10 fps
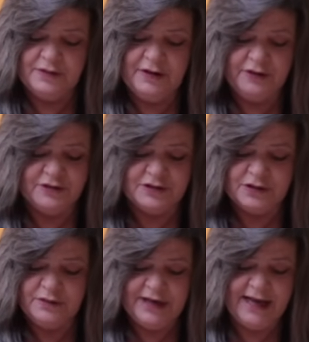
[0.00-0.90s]
There's
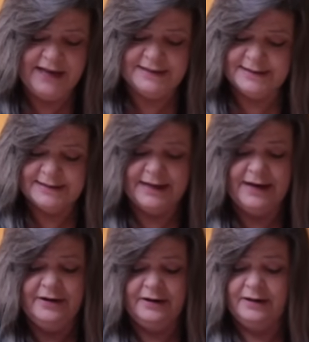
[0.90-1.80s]
three aces
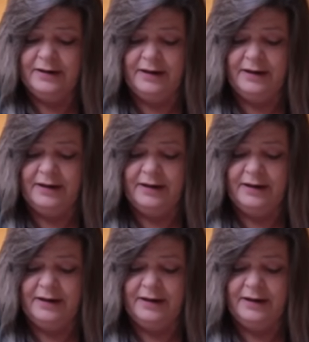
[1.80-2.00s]
here.